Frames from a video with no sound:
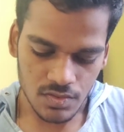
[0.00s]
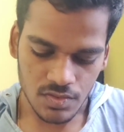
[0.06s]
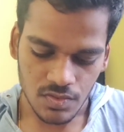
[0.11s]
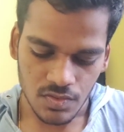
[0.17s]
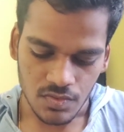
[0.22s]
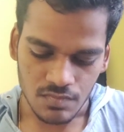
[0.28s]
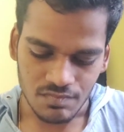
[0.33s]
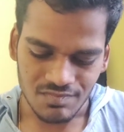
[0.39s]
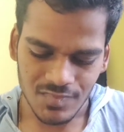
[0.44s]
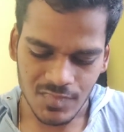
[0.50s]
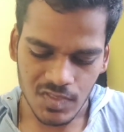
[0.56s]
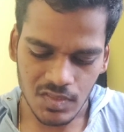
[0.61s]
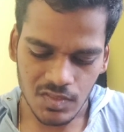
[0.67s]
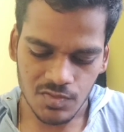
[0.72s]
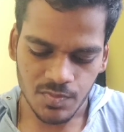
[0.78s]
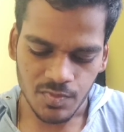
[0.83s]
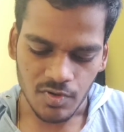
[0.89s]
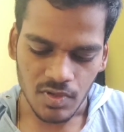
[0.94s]
So
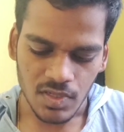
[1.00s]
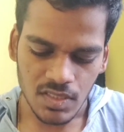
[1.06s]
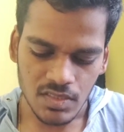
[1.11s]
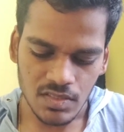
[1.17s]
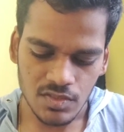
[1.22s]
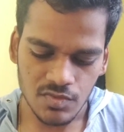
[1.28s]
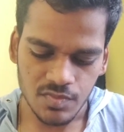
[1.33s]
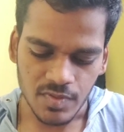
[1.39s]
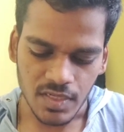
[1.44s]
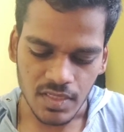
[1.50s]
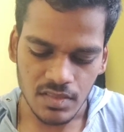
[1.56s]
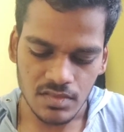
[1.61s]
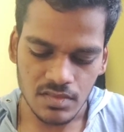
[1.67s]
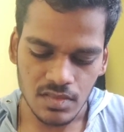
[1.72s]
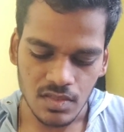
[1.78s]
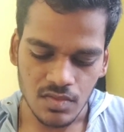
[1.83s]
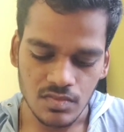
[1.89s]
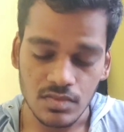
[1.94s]
this product is
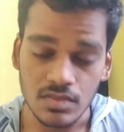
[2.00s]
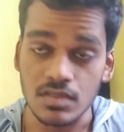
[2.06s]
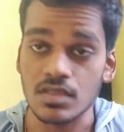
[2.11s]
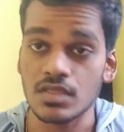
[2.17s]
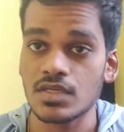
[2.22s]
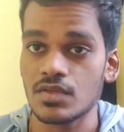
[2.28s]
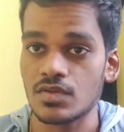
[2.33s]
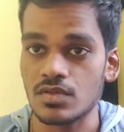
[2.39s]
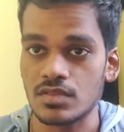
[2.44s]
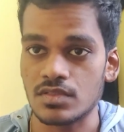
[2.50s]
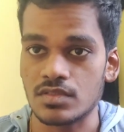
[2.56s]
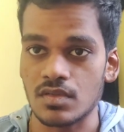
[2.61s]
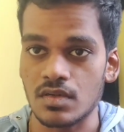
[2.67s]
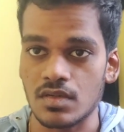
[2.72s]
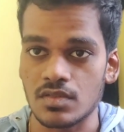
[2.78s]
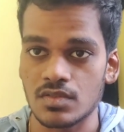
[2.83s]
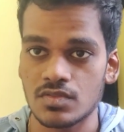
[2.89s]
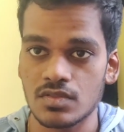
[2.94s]
priced around $30
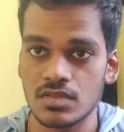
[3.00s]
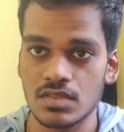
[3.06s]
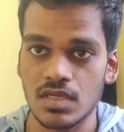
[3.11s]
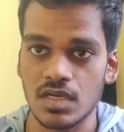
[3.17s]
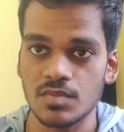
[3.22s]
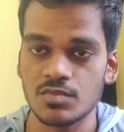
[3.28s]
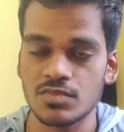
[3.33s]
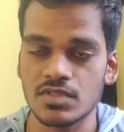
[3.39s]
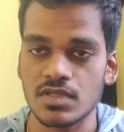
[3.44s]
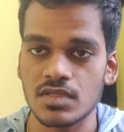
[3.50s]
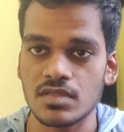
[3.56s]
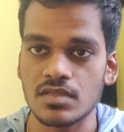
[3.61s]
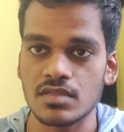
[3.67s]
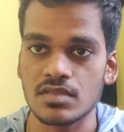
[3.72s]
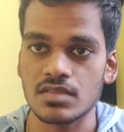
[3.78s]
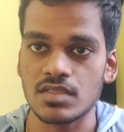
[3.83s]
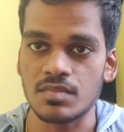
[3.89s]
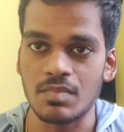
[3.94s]
US. So it comes
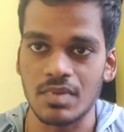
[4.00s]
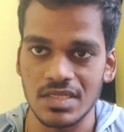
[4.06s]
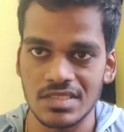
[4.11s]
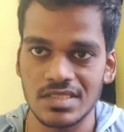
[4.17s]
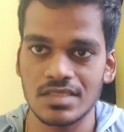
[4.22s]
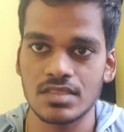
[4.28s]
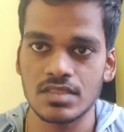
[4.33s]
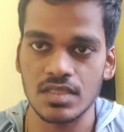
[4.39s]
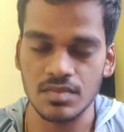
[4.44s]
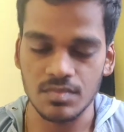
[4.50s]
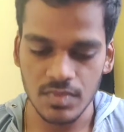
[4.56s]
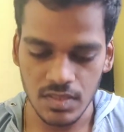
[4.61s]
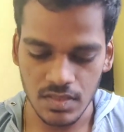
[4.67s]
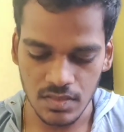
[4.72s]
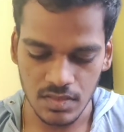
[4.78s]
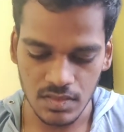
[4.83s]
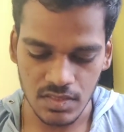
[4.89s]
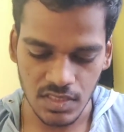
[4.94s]
under the budget
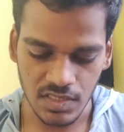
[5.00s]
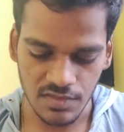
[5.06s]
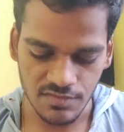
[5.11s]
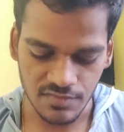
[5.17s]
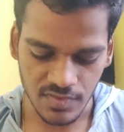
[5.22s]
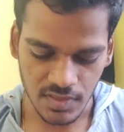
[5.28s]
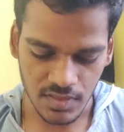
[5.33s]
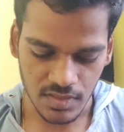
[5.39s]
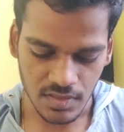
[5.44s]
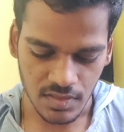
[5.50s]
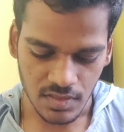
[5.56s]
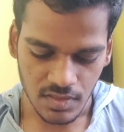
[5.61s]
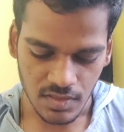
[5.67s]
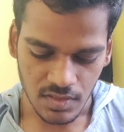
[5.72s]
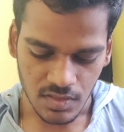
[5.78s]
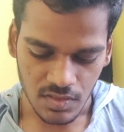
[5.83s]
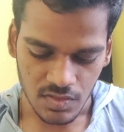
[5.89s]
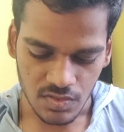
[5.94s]
segment in the sci-fi.
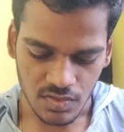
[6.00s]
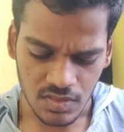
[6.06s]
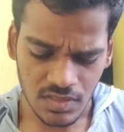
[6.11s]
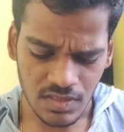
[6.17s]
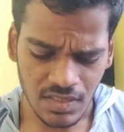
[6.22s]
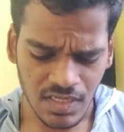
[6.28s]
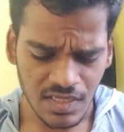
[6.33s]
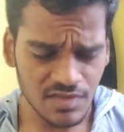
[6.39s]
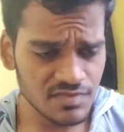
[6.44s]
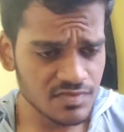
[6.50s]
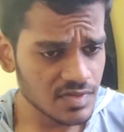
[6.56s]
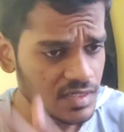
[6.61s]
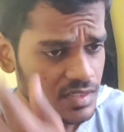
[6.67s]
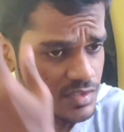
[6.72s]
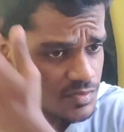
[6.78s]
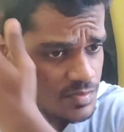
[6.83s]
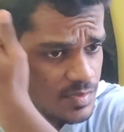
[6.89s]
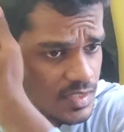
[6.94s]
So Tin
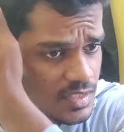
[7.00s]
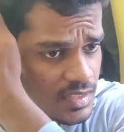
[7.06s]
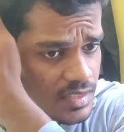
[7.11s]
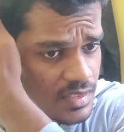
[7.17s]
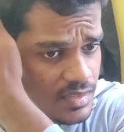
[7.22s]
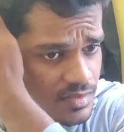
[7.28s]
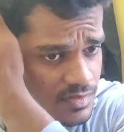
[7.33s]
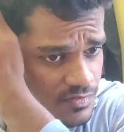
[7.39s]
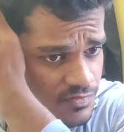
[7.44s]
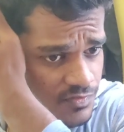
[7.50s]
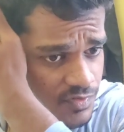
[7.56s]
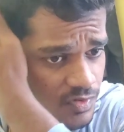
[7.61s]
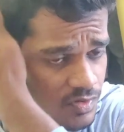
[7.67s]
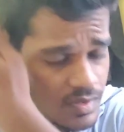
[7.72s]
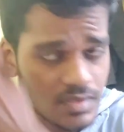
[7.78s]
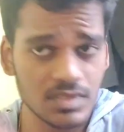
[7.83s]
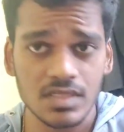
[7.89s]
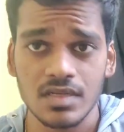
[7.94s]
HiFi is been
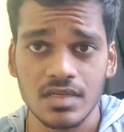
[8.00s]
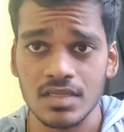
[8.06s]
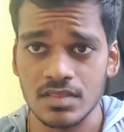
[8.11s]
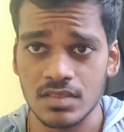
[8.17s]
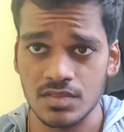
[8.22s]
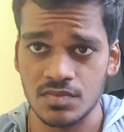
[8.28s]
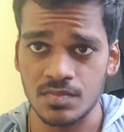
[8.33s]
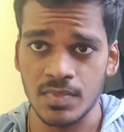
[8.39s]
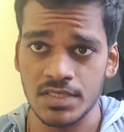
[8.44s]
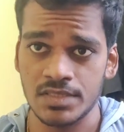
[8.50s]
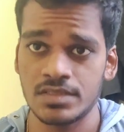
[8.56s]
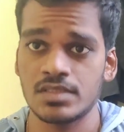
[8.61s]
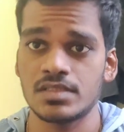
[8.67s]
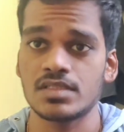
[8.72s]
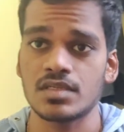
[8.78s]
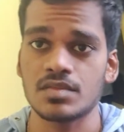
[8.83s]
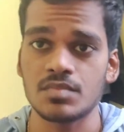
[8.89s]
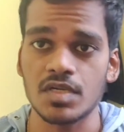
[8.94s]
focusing on this
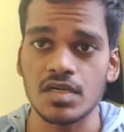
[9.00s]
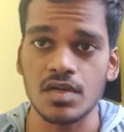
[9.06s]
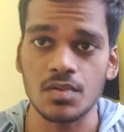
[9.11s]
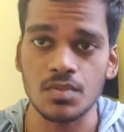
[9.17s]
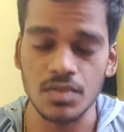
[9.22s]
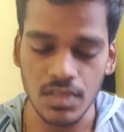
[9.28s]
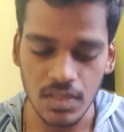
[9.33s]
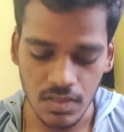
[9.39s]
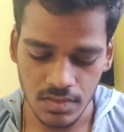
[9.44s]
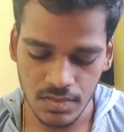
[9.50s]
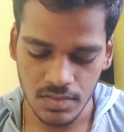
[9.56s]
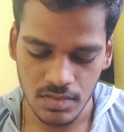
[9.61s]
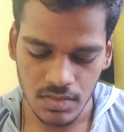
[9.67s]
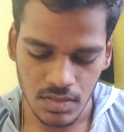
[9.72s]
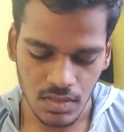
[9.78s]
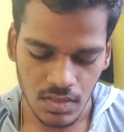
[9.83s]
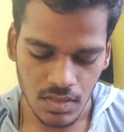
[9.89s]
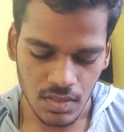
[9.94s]
budget segment
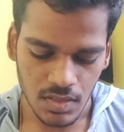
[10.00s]
nowadays.